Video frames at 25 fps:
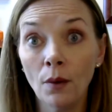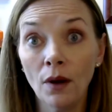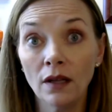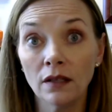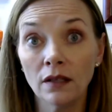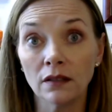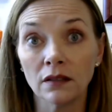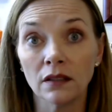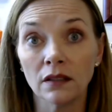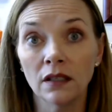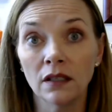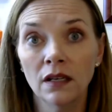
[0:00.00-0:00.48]

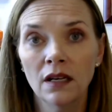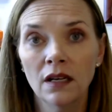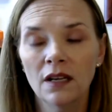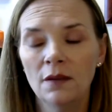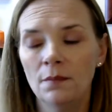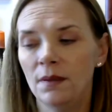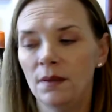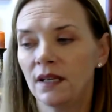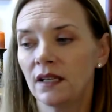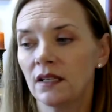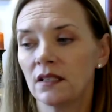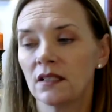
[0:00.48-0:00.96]
one,
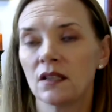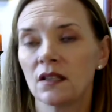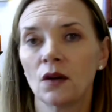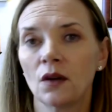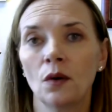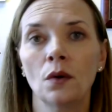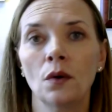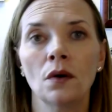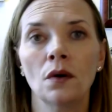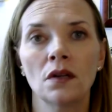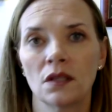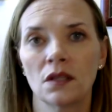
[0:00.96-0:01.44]
because the
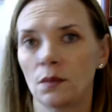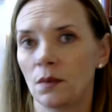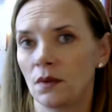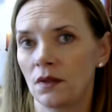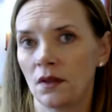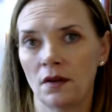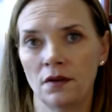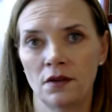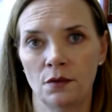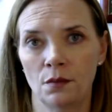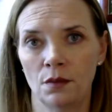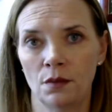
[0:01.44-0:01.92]
courts, with
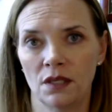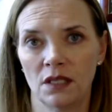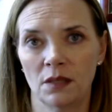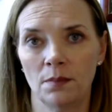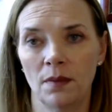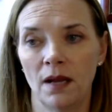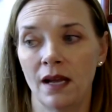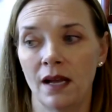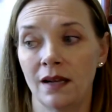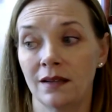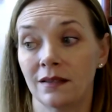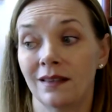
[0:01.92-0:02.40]
all due
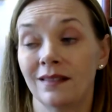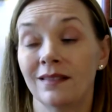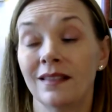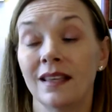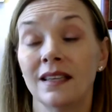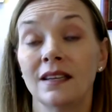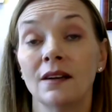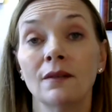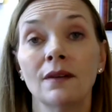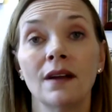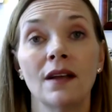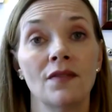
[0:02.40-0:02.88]
respect,
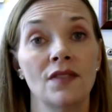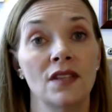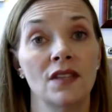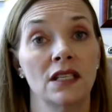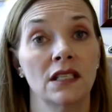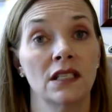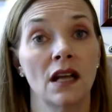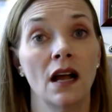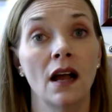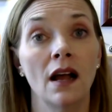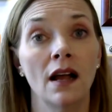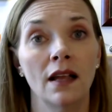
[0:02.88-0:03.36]
they don't have the
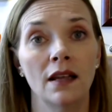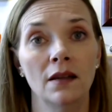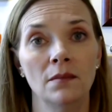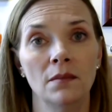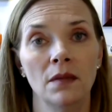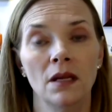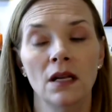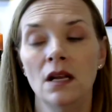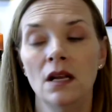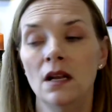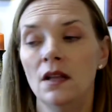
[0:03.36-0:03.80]
time.